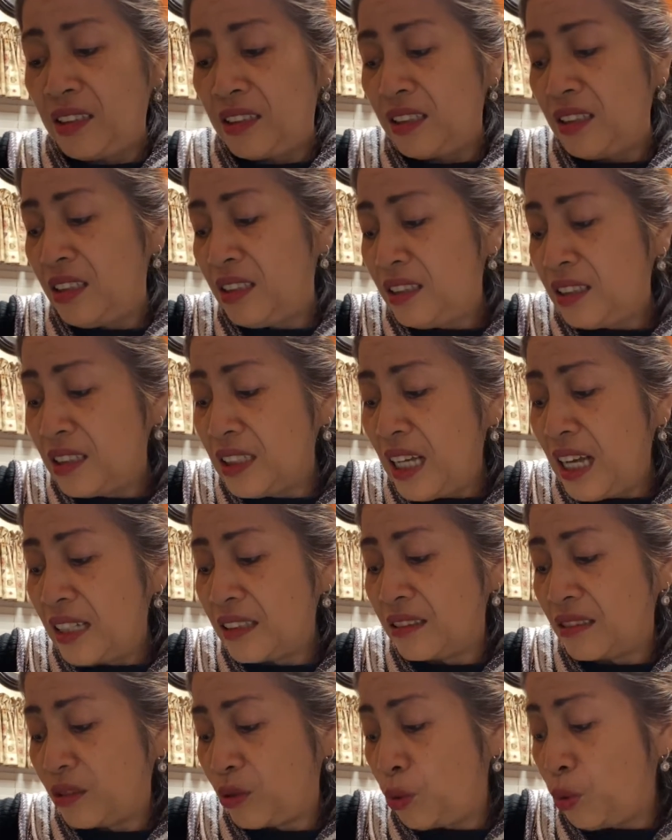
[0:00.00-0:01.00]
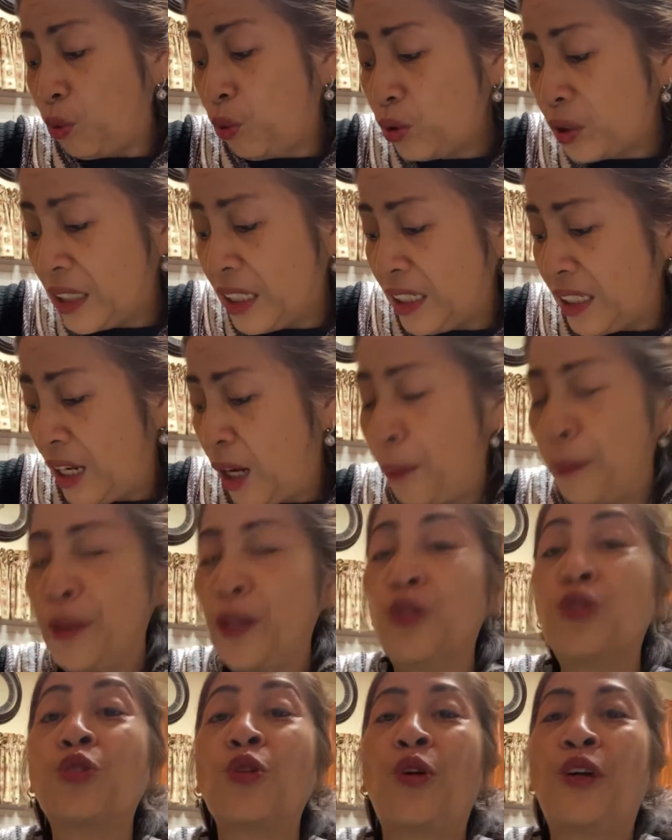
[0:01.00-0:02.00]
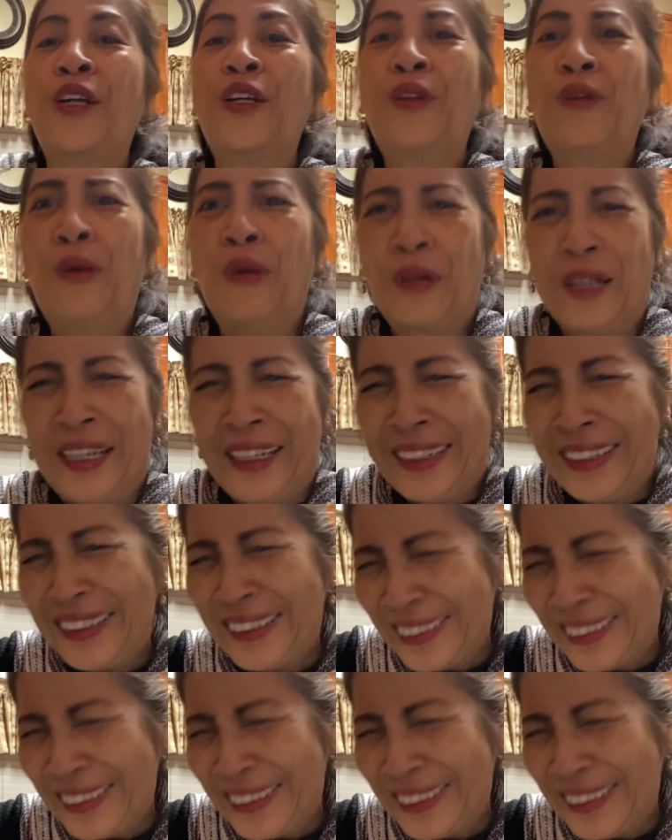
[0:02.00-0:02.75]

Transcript: it's not cooking. Sorry, cooking.